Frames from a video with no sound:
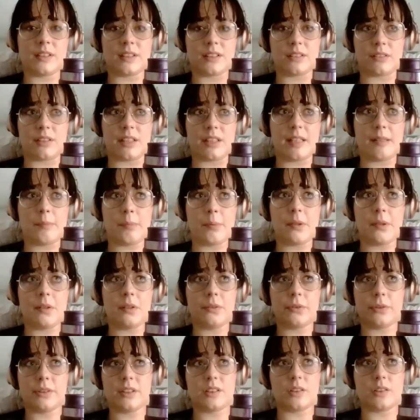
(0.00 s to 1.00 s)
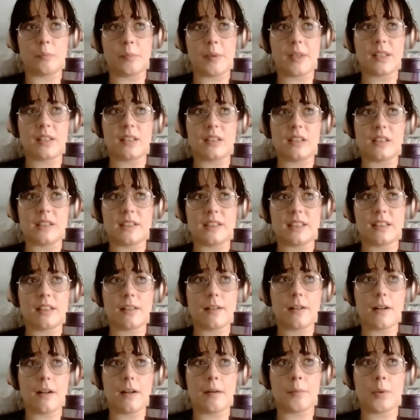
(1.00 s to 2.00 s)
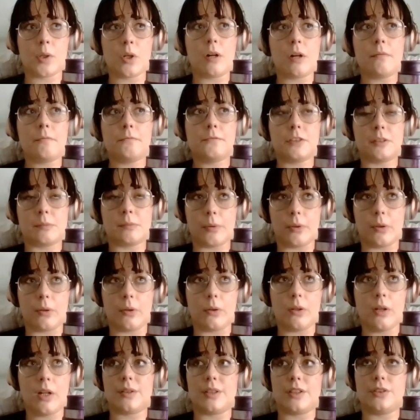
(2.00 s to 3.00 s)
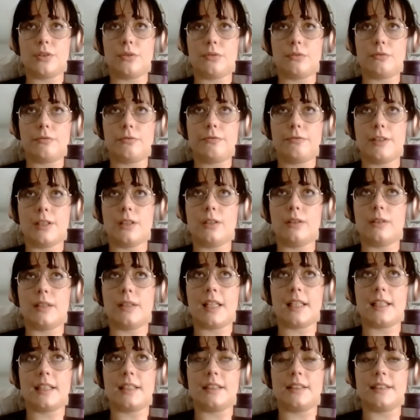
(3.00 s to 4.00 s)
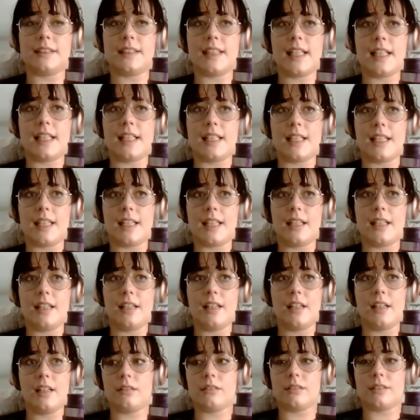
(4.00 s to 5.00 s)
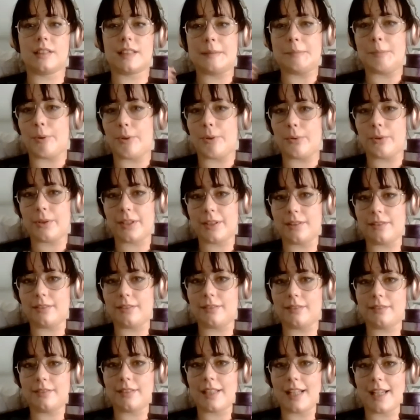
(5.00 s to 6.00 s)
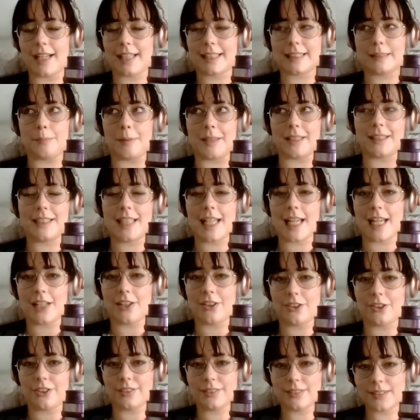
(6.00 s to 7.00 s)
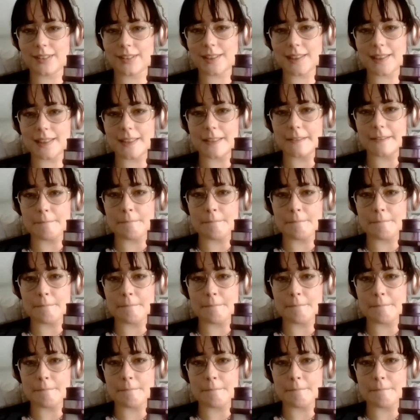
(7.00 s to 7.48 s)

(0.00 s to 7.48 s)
great, but also because I'm comfortable. I don't feel like there's any unspoken expectations.